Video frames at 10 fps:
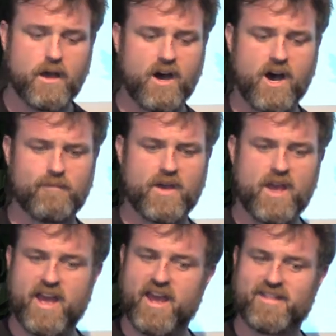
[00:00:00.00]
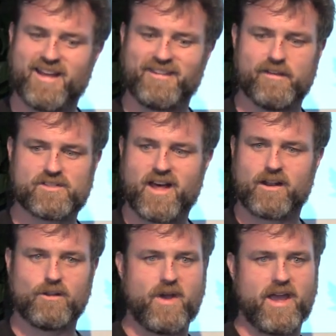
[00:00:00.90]
and that leaves a
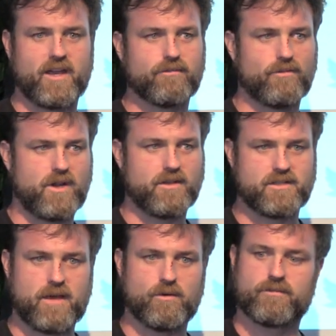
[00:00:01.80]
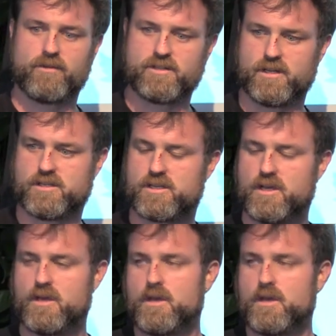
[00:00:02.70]
lot of low-hanging fruit on the table. For instance,